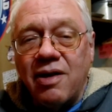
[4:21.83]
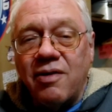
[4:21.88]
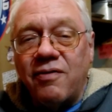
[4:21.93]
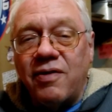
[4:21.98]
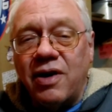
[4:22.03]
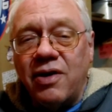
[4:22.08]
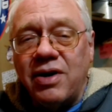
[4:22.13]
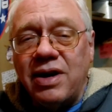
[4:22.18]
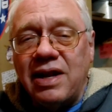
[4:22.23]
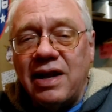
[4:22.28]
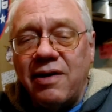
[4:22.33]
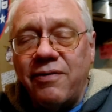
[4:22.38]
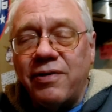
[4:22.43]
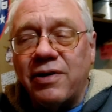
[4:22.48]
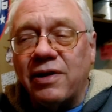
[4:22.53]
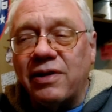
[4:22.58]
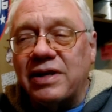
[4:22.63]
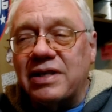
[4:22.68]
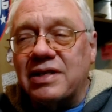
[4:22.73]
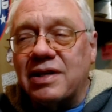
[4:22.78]
very
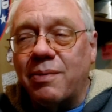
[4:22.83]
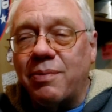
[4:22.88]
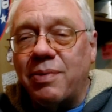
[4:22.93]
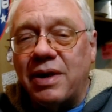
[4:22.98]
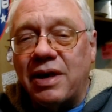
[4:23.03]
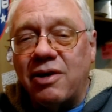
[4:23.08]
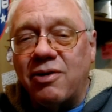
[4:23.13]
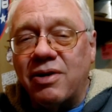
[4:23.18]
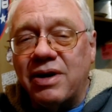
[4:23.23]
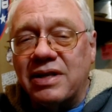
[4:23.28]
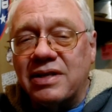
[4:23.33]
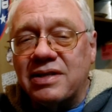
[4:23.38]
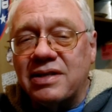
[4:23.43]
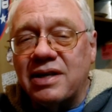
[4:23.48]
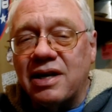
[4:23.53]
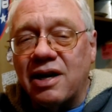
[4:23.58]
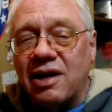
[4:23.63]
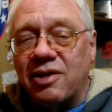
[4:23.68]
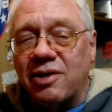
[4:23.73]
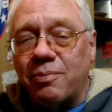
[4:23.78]
definitely something you can
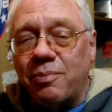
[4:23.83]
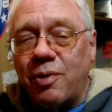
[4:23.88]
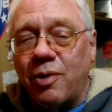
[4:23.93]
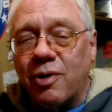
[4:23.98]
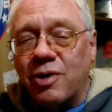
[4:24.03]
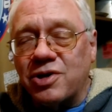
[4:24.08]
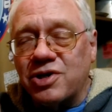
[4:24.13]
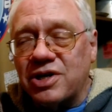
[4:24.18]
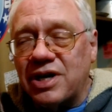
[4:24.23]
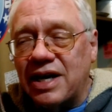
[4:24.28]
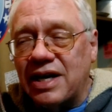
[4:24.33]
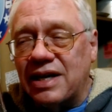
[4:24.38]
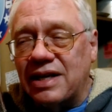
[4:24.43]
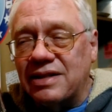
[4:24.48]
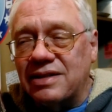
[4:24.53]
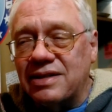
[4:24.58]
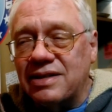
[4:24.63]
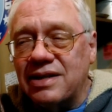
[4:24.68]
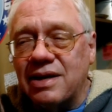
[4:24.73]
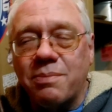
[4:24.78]
sit on the porch
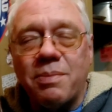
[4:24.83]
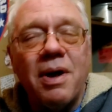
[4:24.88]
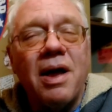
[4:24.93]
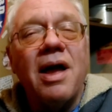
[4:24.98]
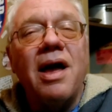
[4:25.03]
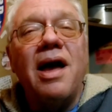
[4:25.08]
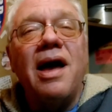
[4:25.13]
and sip